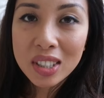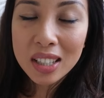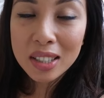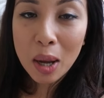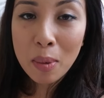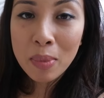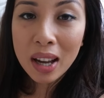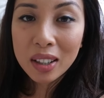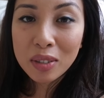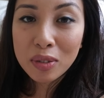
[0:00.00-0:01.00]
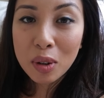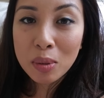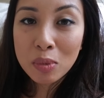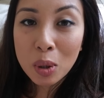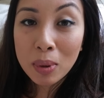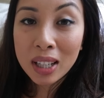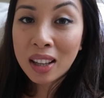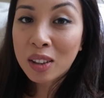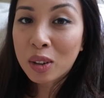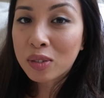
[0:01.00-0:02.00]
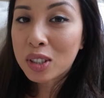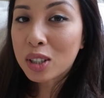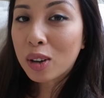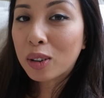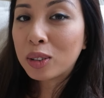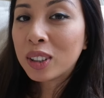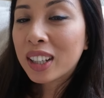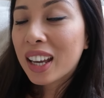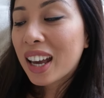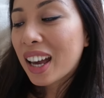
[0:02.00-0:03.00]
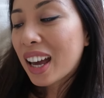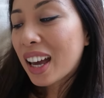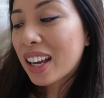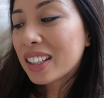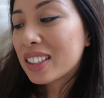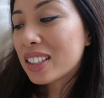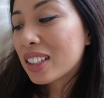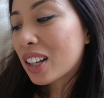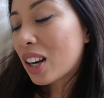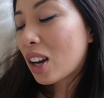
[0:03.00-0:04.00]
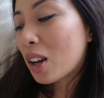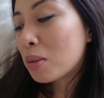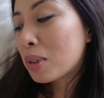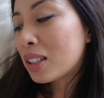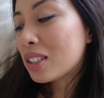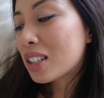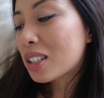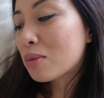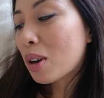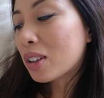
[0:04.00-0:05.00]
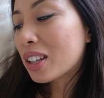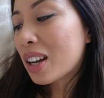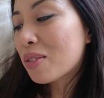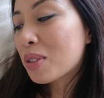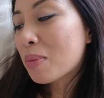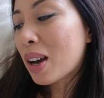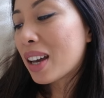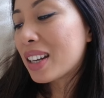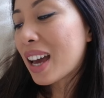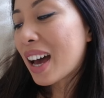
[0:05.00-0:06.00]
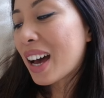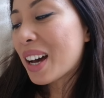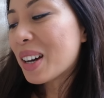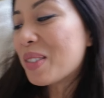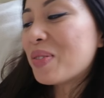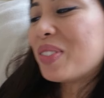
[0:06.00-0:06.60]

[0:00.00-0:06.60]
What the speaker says: just come back from dropping Nathan off to school, and Chloe's just woken up from her nap.